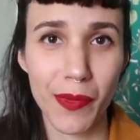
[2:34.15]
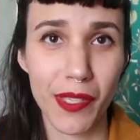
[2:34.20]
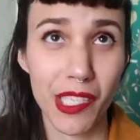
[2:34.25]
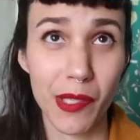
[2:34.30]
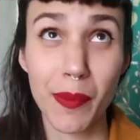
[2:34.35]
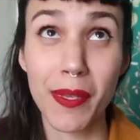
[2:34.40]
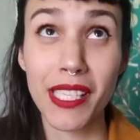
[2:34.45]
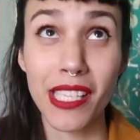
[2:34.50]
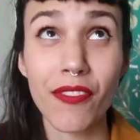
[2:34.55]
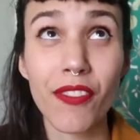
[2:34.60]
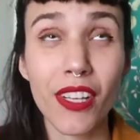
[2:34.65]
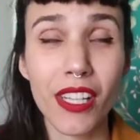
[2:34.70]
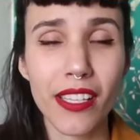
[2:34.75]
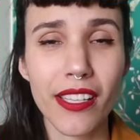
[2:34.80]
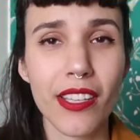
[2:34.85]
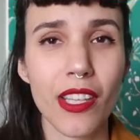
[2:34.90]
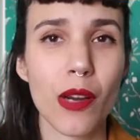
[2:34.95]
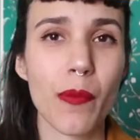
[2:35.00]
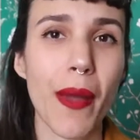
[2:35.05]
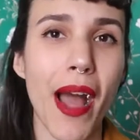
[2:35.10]

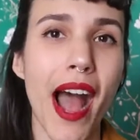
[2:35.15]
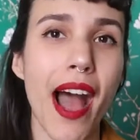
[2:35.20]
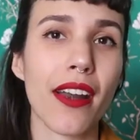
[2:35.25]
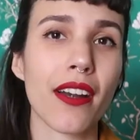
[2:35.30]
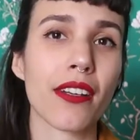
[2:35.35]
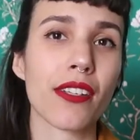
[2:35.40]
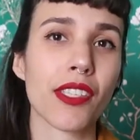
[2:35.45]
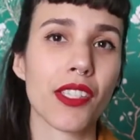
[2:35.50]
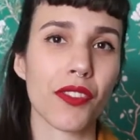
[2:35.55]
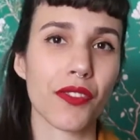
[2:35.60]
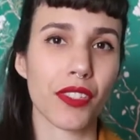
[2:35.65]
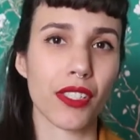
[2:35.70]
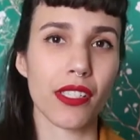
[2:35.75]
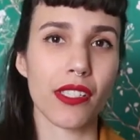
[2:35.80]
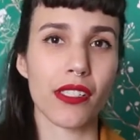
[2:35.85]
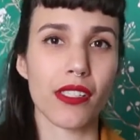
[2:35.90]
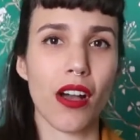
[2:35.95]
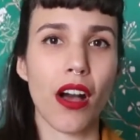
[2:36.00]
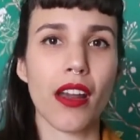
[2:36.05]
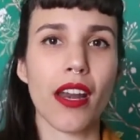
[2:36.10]
specifically their patterns are
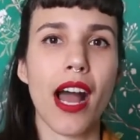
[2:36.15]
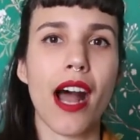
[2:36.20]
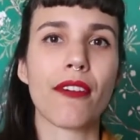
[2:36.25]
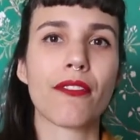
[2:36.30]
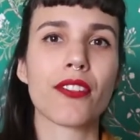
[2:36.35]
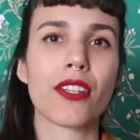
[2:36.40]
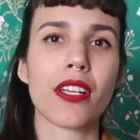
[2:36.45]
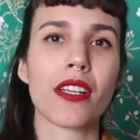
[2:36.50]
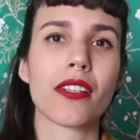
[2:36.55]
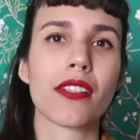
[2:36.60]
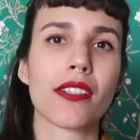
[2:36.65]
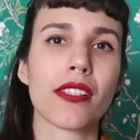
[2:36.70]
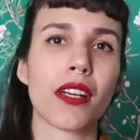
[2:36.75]
really sought after.